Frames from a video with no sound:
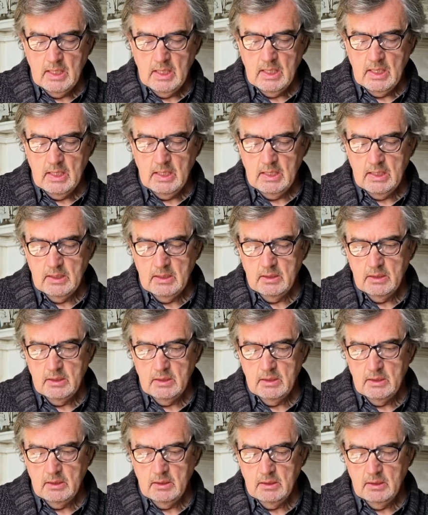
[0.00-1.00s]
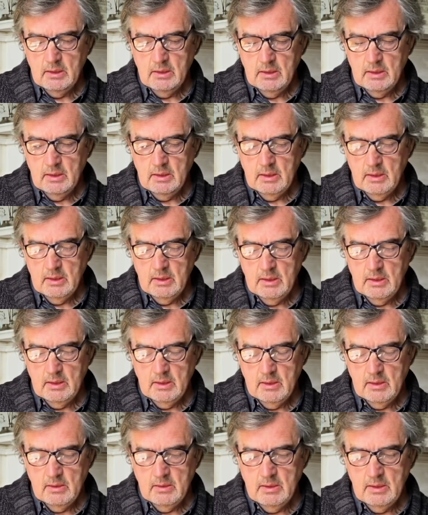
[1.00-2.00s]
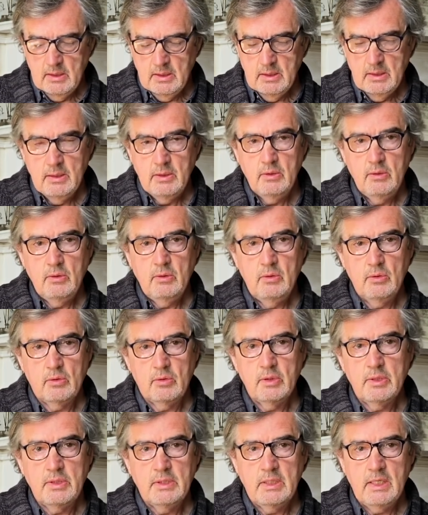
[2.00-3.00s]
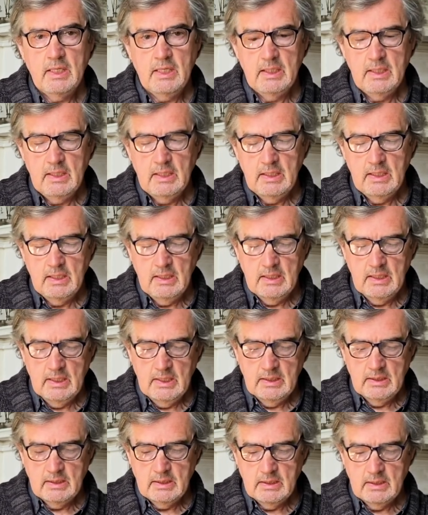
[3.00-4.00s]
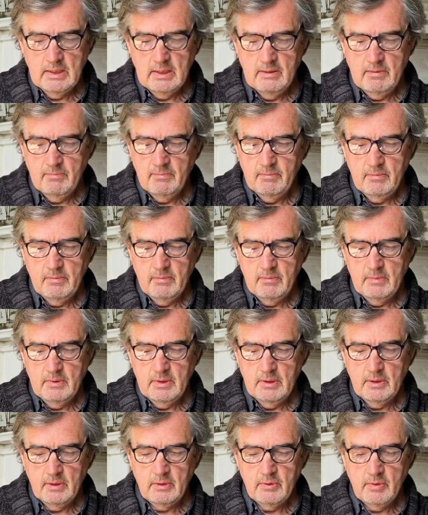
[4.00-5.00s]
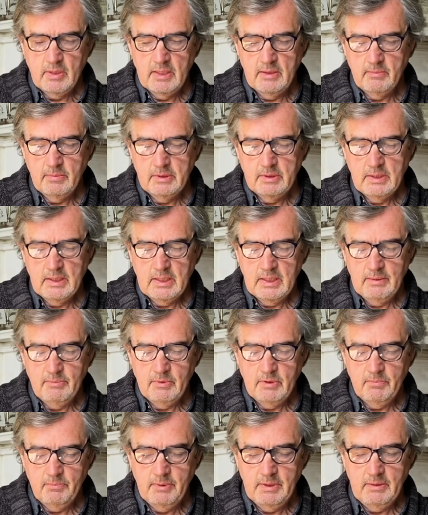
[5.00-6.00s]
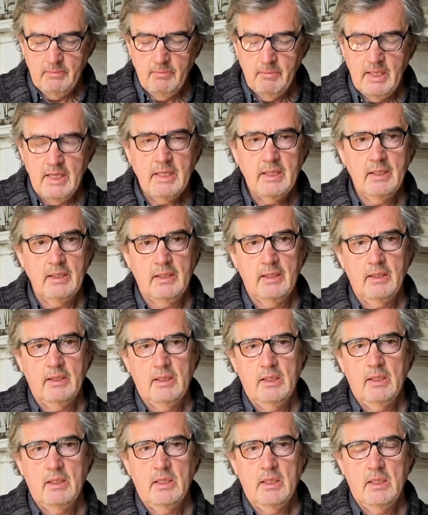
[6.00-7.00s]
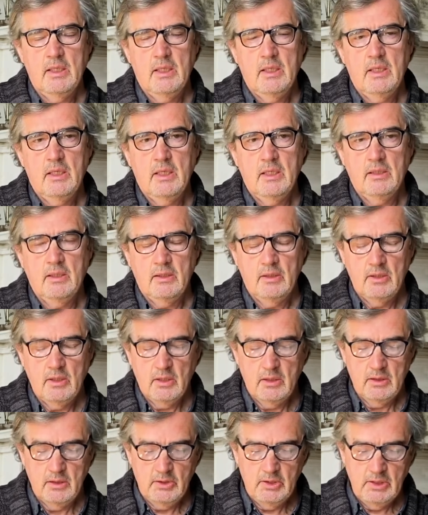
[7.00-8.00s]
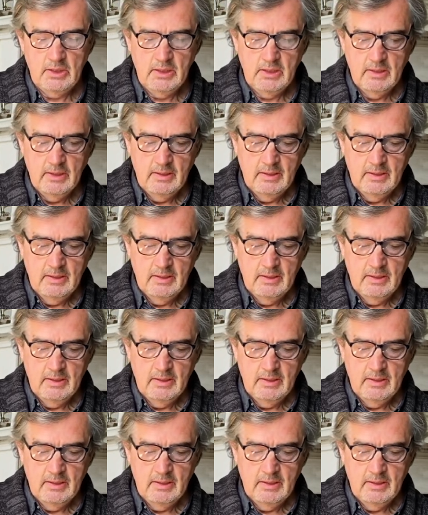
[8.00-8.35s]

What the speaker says: And you could say it's an incredible time to be making an anthology